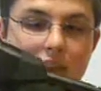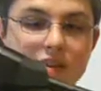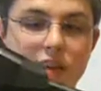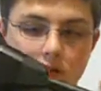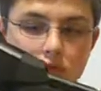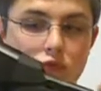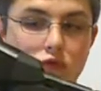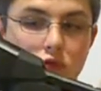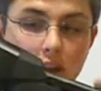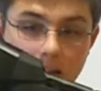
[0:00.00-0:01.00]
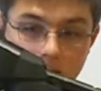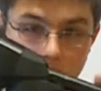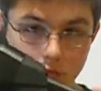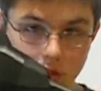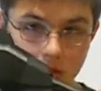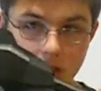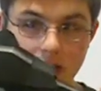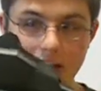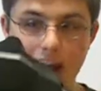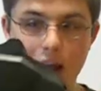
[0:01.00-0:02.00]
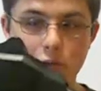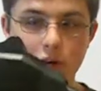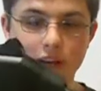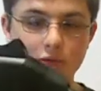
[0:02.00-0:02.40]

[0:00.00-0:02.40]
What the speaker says: gets really loose. And what